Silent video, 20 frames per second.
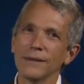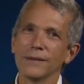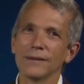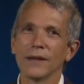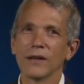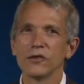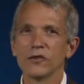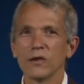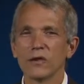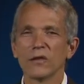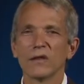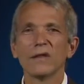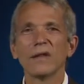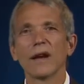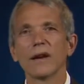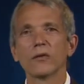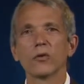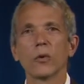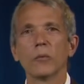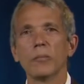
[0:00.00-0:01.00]
such as
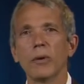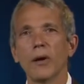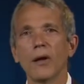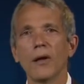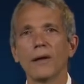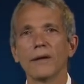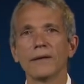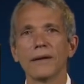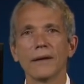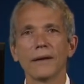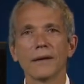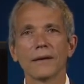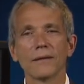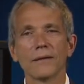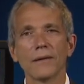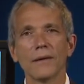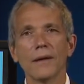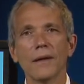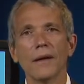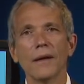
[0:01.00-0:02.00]
electoral
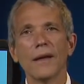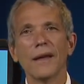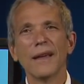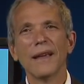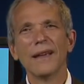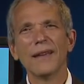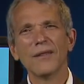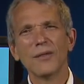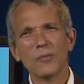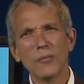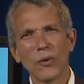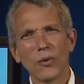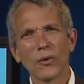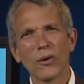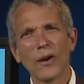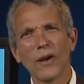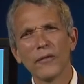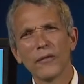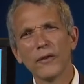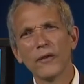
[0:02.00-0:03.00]
politics, is more
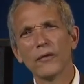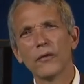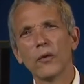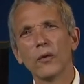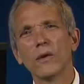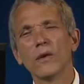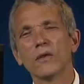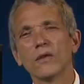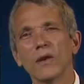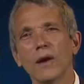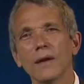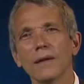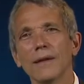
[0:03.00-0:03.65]
often focused on the